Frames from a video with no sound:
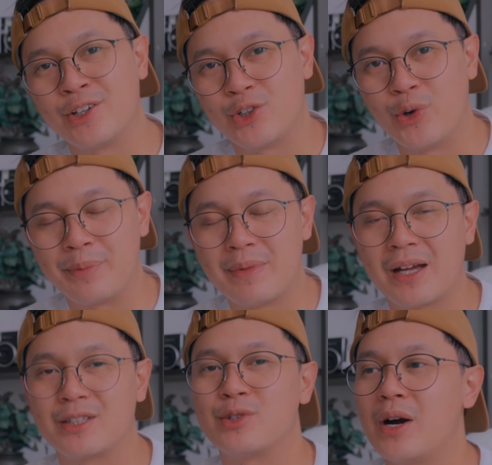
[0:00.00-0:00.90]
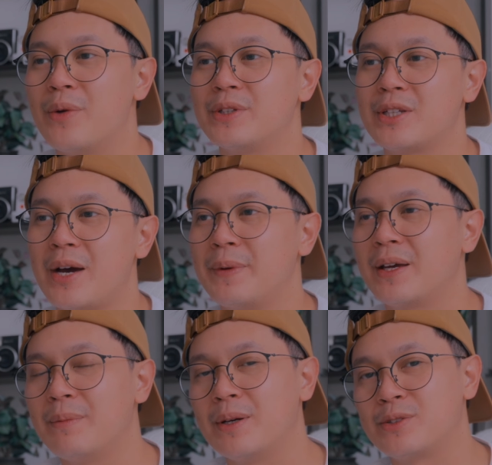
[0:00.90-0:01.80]
going back to our
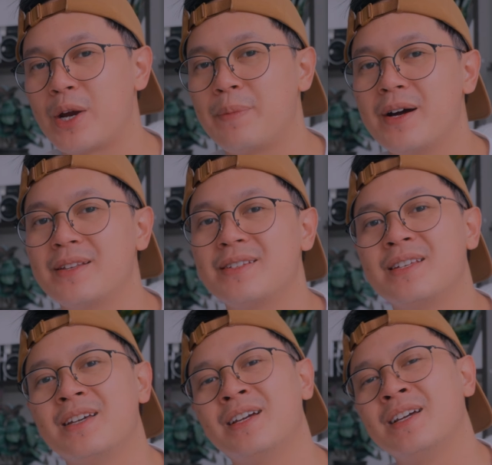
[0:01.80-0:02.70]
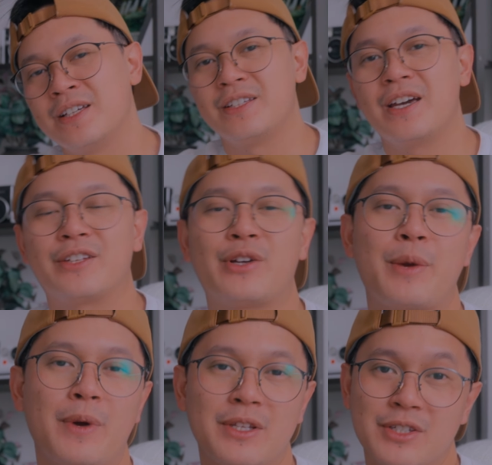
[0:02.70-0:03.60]
topic about tripods, yeah,
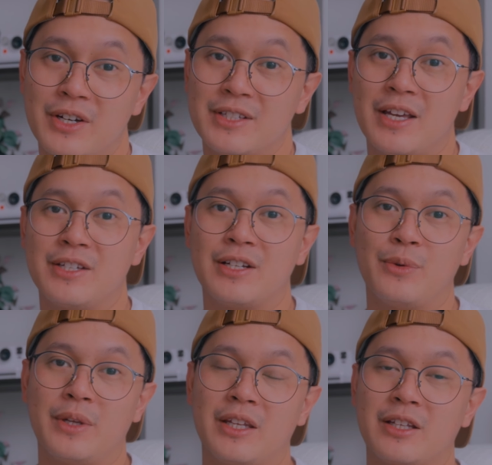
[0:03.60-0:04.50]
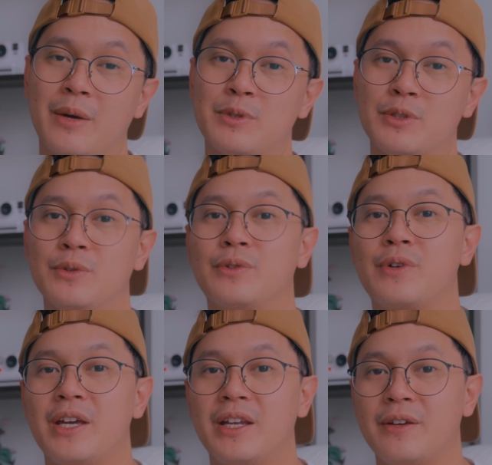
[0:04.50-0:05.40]
tripods are essential when it comes to
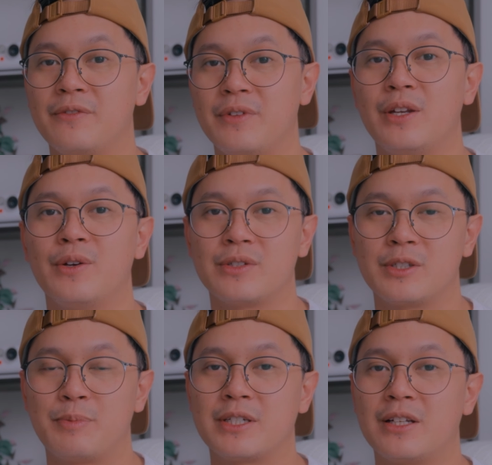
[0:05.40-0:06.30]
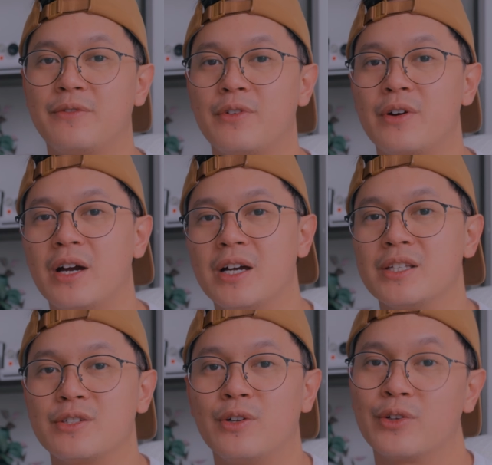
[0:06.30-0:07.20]
creating videos, especially for
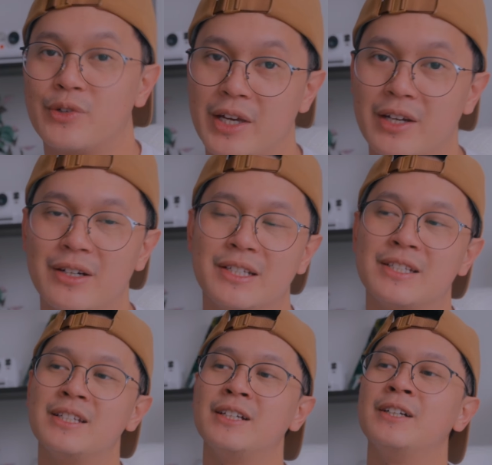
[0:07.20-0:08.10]
us solo creators.